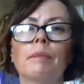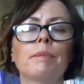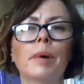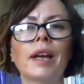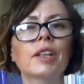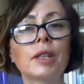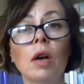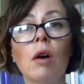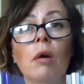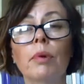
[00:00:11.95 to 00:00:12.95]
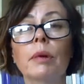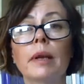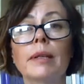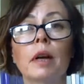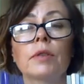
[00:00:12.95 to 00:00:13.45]
But I just can't bring
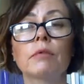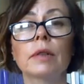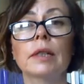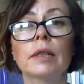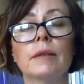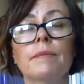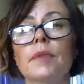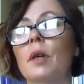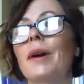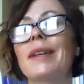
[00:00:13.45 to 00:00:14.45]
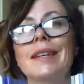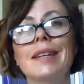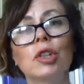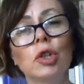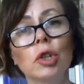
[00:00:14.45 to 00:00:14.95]
myself to read it. So I
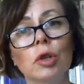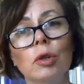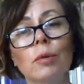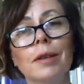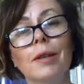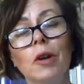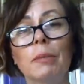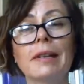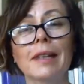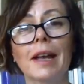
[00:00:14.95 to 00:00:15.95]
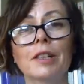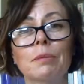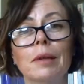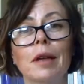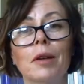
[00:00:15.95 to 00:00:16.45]
need you in the comment section
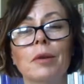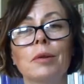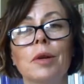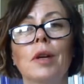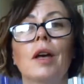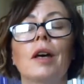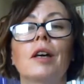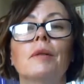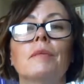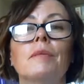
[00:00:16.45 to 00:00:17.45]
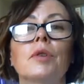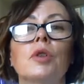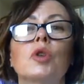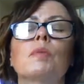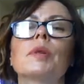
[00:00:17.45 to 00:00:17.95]
below
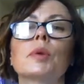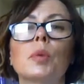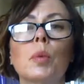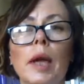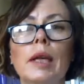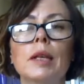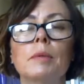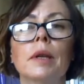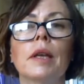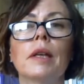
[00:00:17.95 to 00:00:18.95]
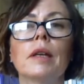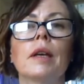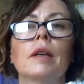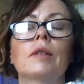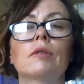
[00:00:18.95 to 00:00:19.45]
to persuade me
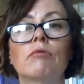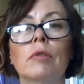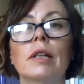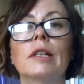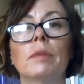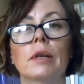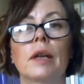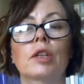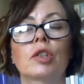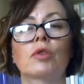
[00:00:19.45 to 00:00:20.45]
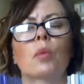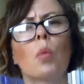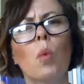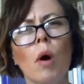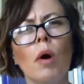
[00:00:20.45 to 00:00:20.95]
to read Midnight's Children.
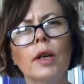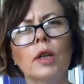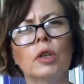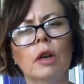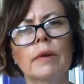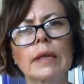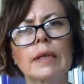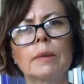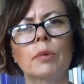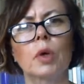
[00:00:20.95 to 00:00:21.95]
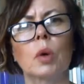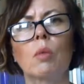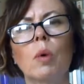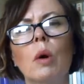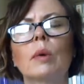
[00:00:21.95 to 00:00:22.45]
Why should I read this book?
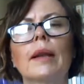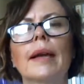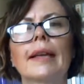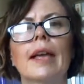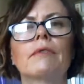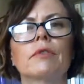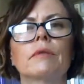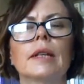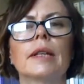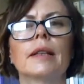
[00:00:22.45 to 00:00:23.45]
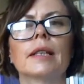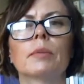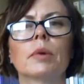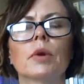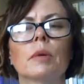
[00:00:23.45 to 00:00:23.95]
What will I gain from reading this
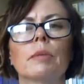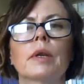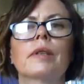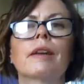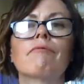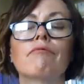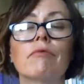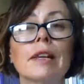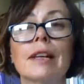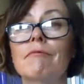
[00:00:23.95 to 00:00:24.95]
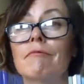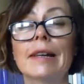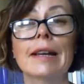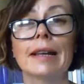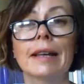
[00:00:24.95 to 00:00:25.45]
book? Because I've
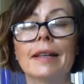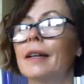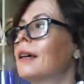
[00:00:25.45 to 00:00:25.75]
really,